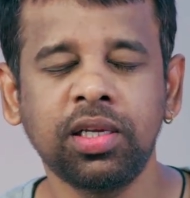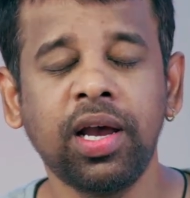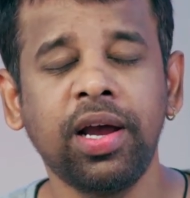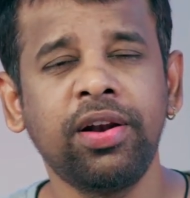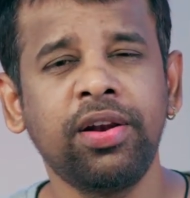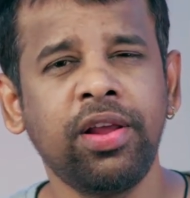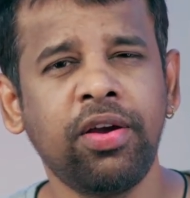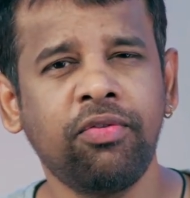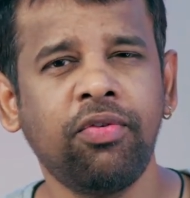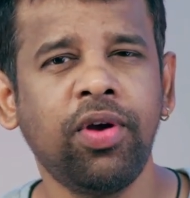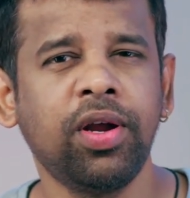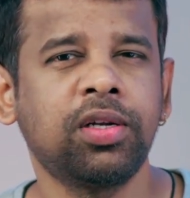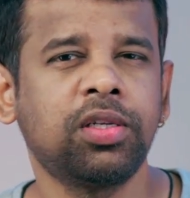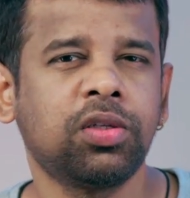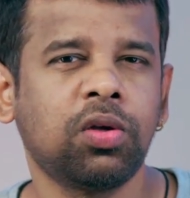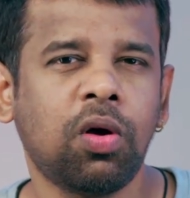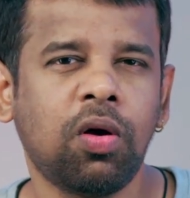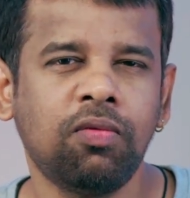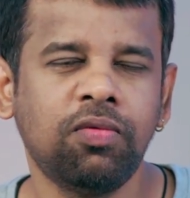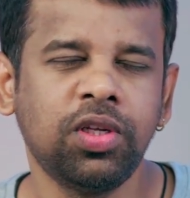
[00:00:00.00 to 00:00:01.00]
and effects
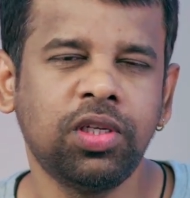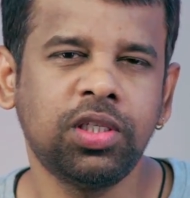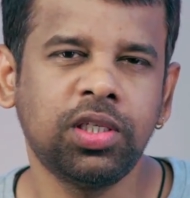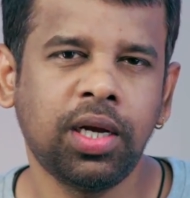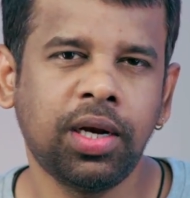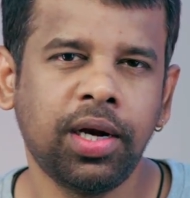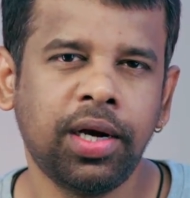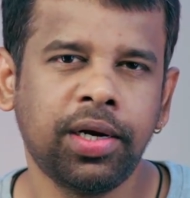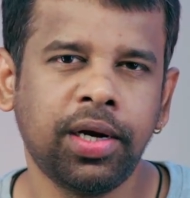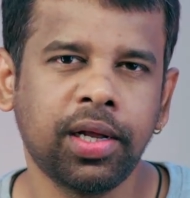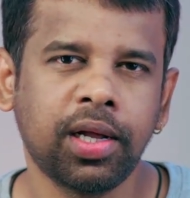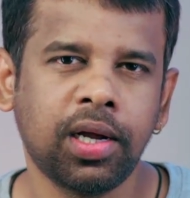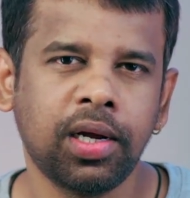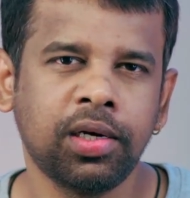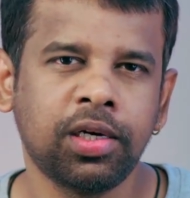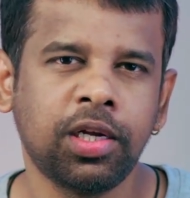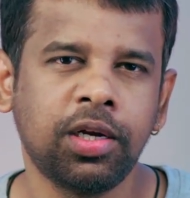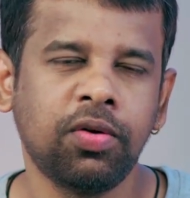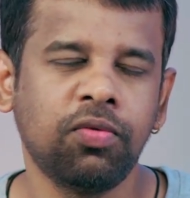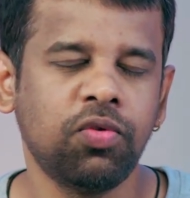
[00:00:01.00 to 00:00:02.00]
of the generated
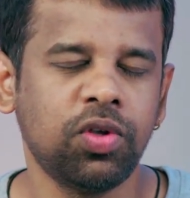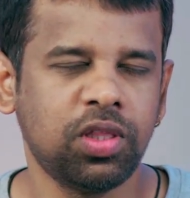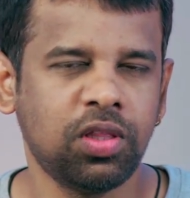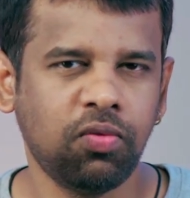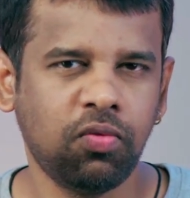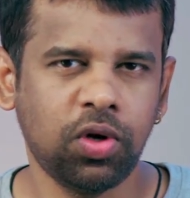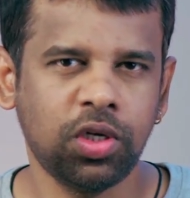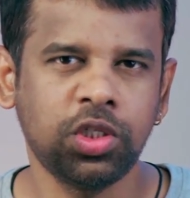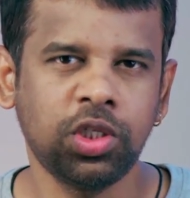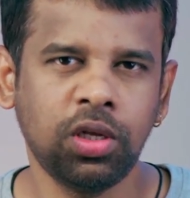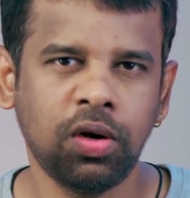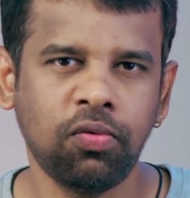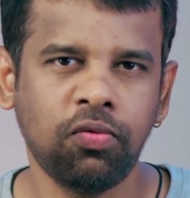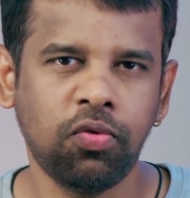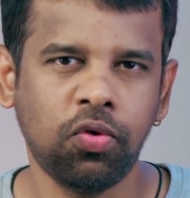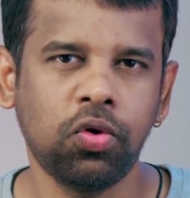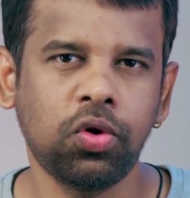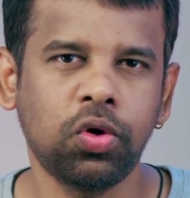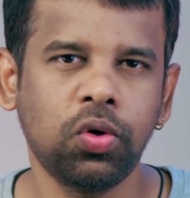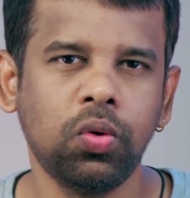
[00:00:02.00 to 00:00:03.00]
content with the original
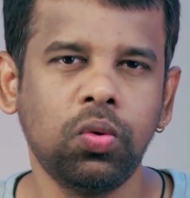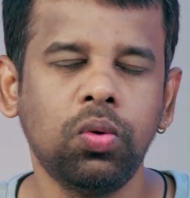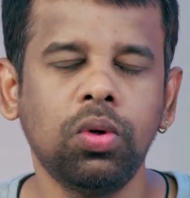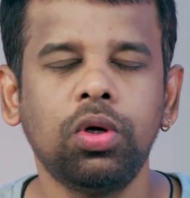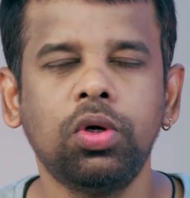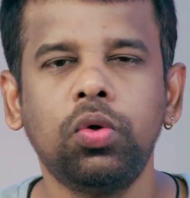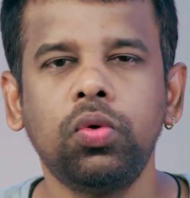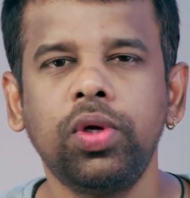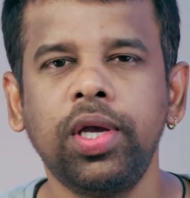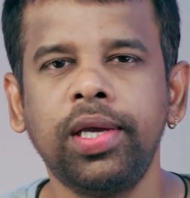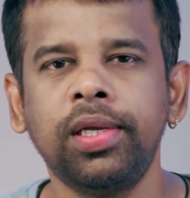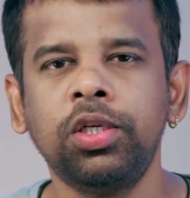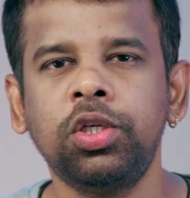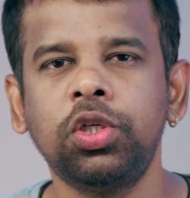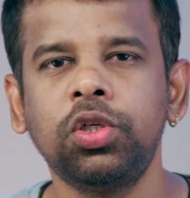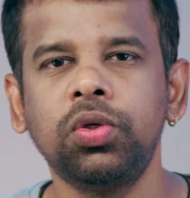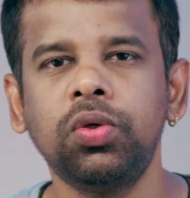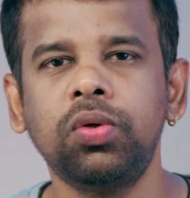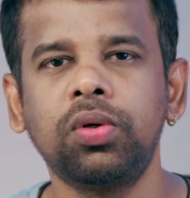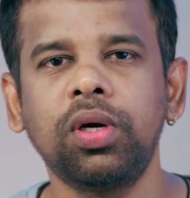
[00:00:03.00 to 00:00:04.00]
photo to
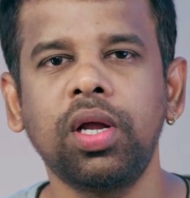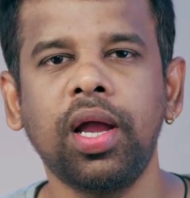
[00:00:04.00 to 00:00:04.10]
ensure